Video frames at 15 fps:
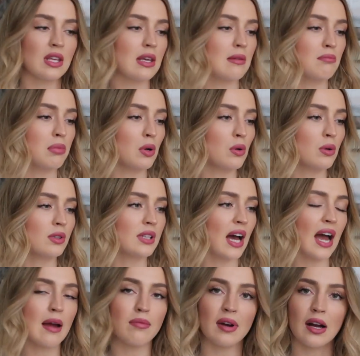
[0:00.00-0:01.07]
the bold
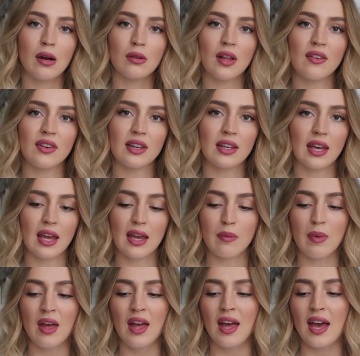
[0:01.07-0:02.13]
eyebrow loving
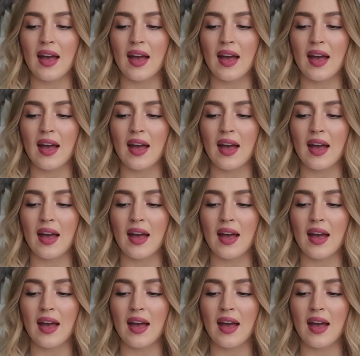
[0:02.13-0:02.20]
game.